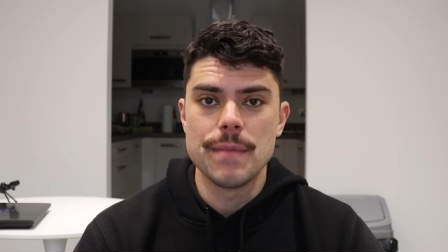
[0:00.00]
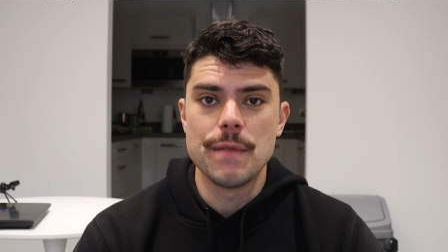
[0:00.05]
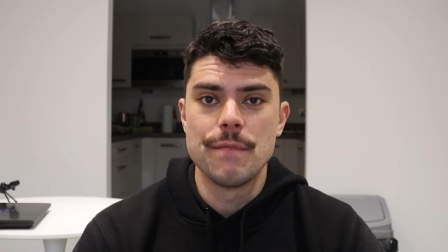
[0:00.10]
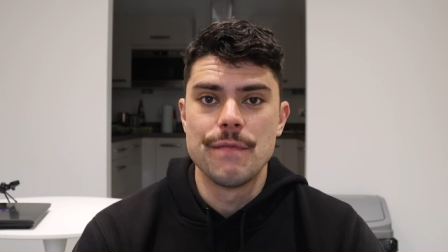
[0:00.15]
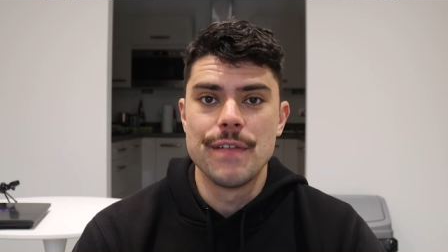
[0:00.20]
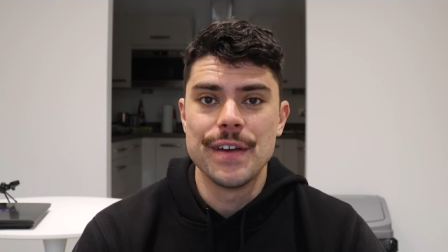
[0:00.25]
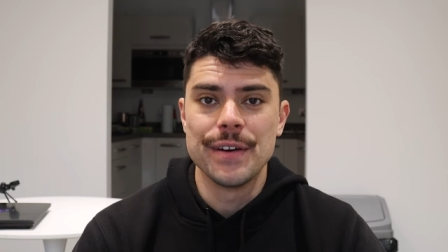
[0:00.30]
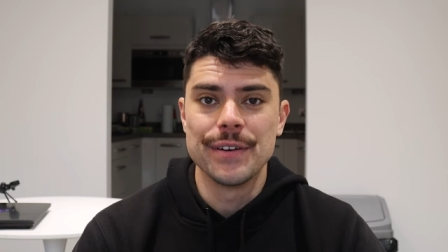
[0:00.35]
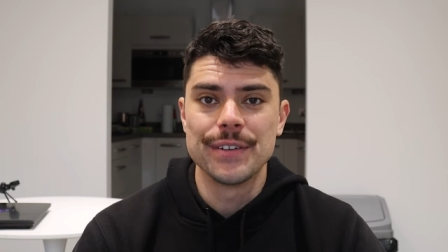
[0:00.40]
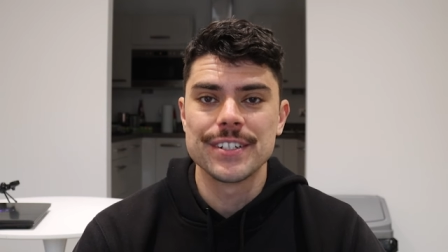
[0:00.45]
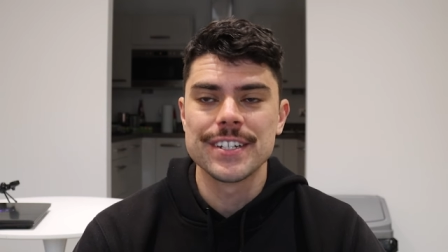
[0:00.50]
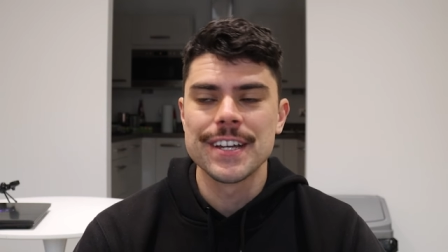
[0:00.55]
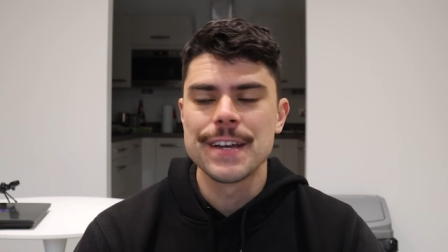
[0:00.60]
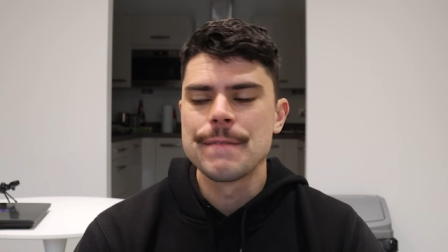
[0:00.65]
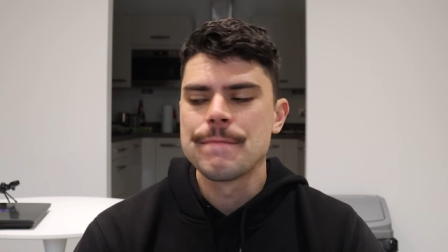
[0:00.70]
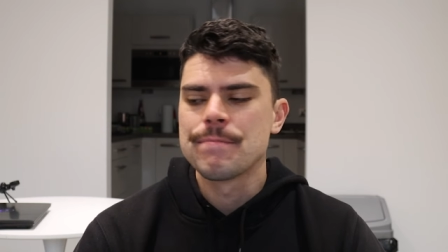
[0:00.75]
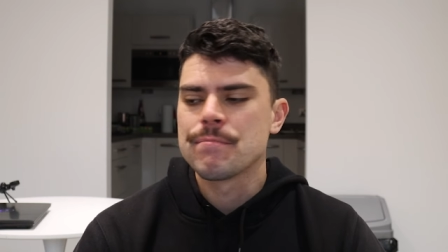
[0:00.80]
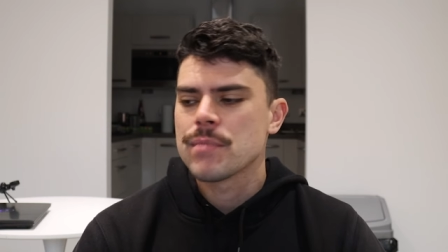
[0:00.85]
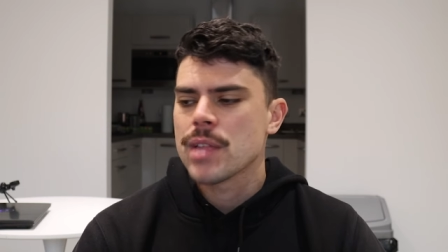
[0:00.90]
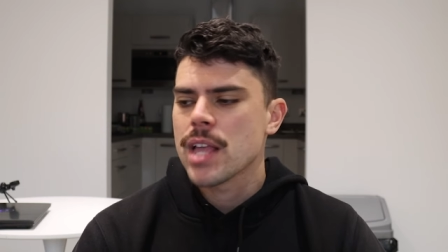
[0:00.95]
midfield.
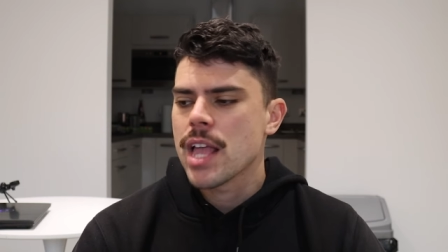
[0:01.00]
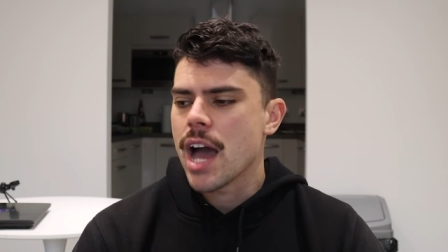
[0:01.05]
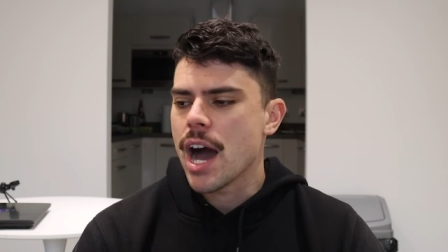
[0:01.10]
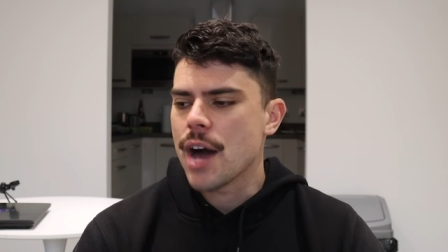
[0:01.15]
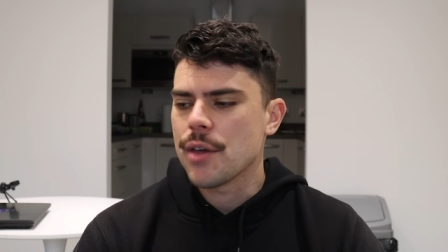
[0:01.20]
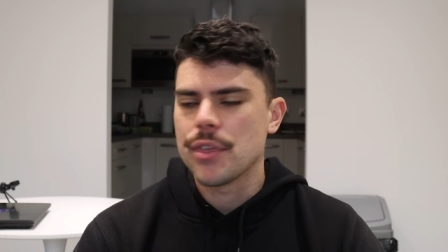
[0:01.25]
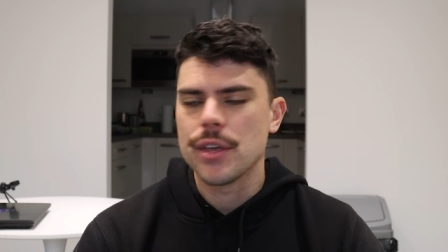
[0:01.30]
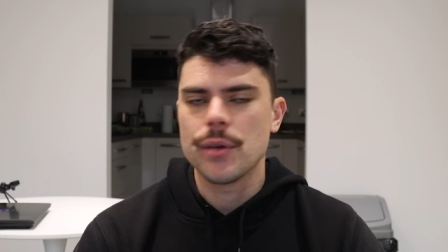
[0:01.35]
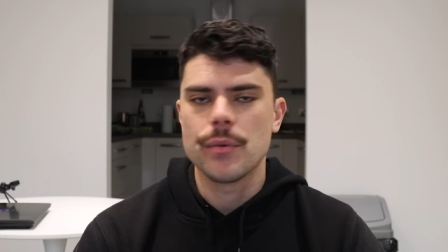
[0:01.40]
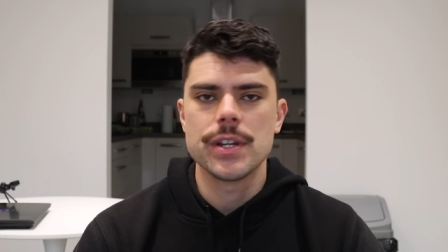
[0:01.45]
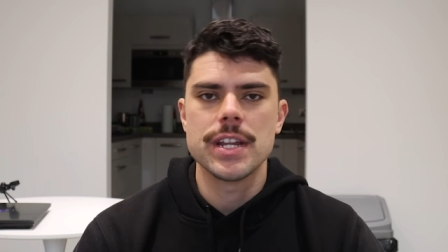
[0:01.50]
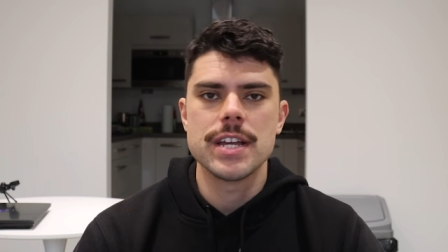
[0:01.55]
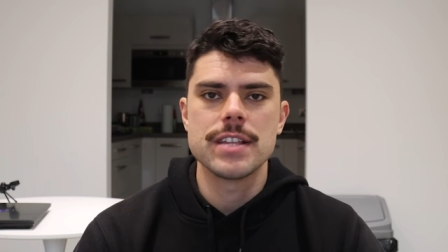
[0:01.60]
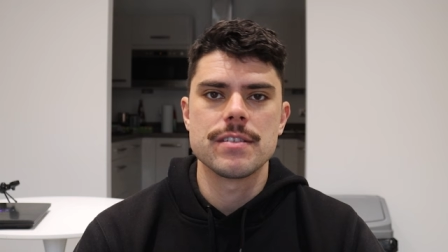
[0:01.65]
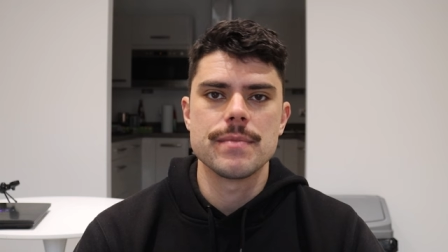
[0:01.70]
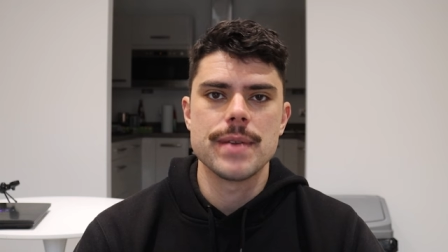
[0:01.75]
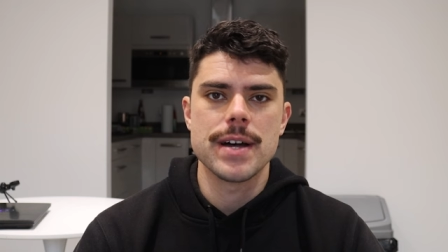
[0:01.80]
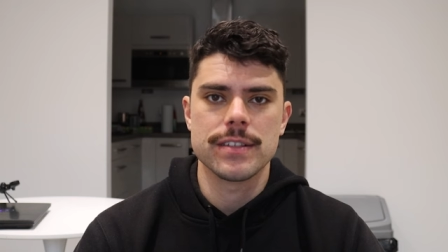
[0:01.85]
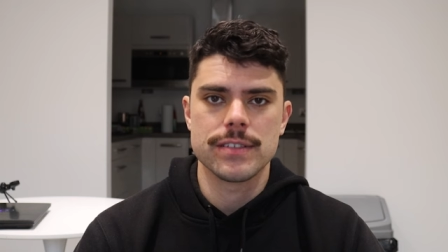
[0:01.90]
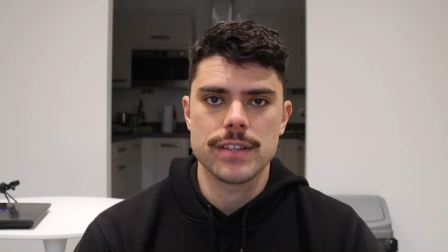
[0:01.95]
I think we need
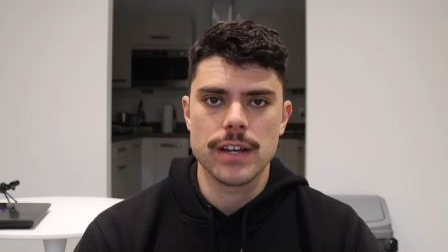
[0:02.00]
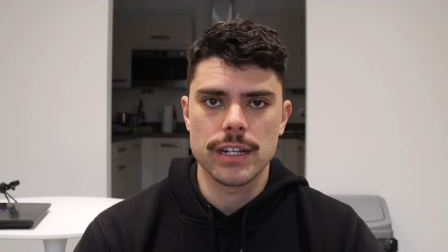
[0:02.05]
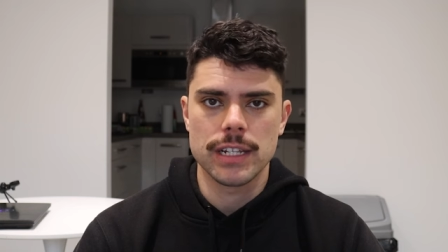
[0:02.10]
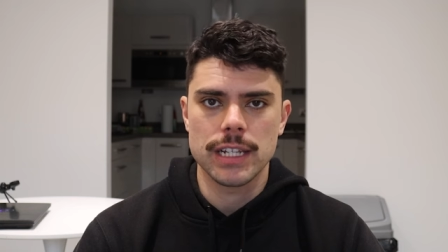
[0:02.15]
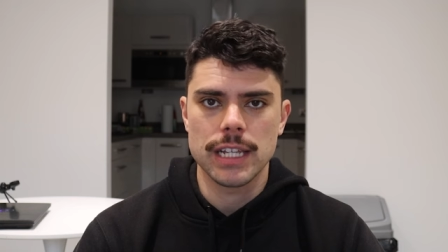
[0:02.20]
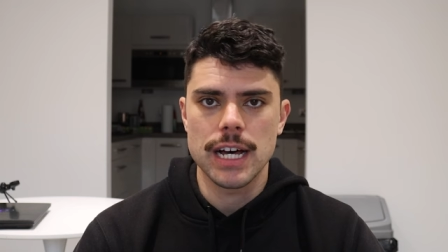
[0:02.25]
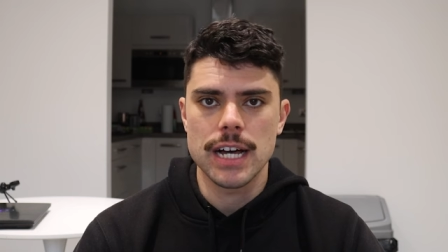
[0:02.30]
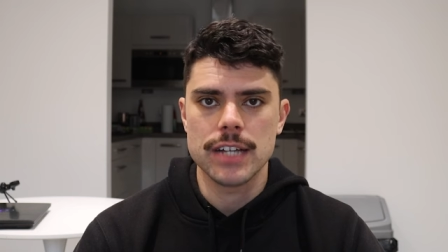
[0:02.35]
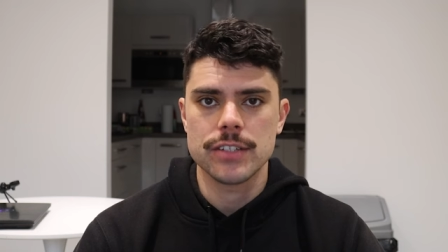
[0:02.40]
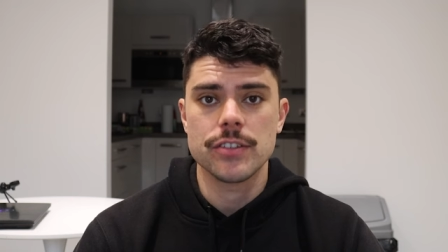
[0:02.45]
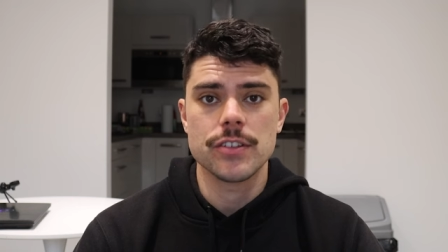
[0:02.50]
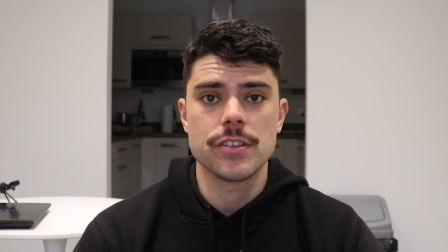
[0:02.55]
some outside class